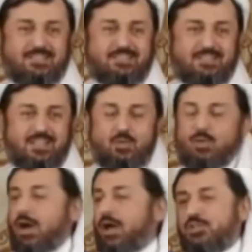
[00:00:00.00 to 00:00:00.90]
Reciting a
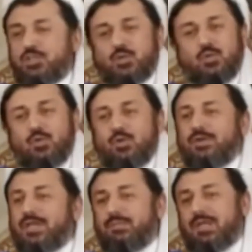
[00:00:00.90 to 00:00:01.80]
verse from the Quran.
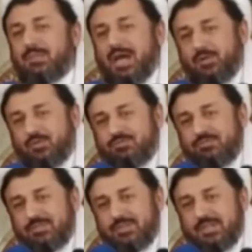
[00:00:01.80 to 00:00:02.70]

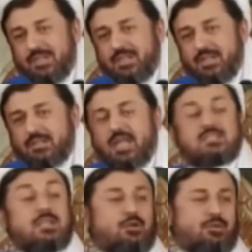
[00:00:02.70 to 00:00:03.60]
It's the
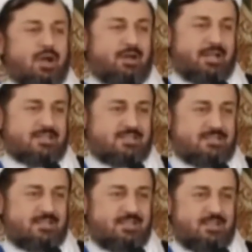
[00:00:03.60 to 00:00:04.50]
word of the Quran.
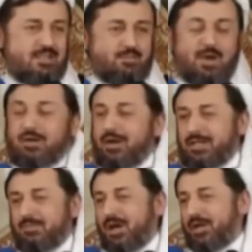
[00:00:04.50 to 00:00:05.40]

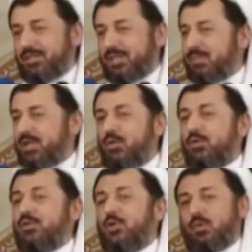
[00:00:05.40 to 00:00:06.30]
Have nice
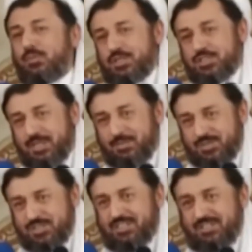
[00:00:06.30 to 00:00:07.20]
behavior with your wives.